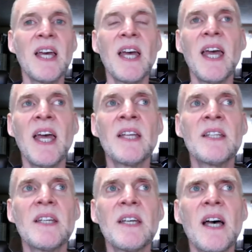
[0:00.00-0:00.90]
And
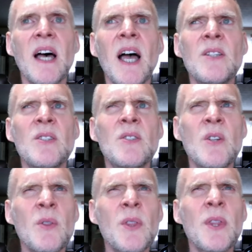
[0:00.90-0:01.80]
I
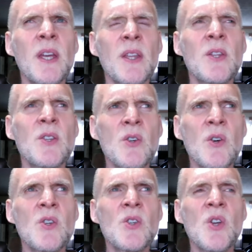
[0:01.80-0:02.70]
don't think the
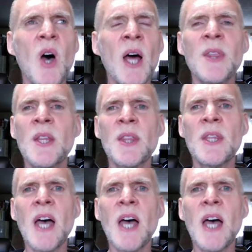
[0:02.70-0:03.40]
church taught that.